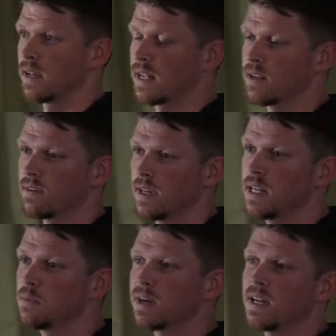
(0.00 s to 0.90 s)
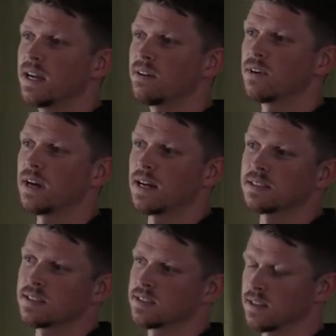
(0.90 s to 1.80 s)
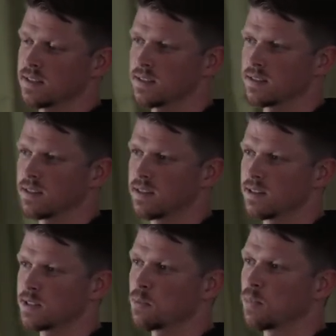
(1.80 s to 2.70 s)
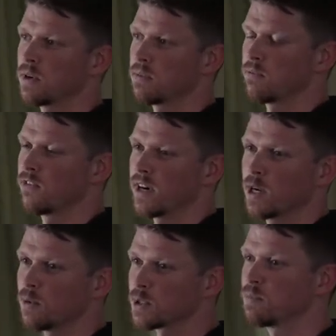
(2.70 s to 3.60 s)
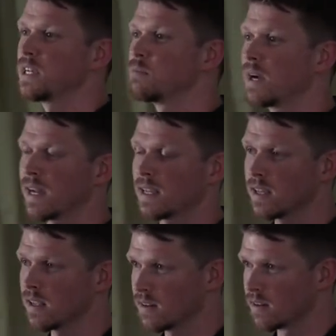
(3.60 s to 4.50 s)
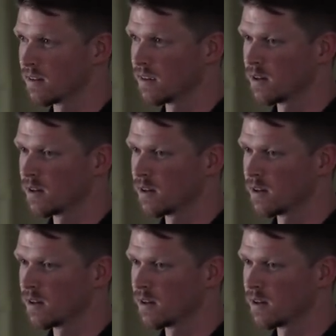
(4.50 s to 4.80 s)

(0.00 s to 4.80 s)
And if anybody ever asks us to put variable speed back in,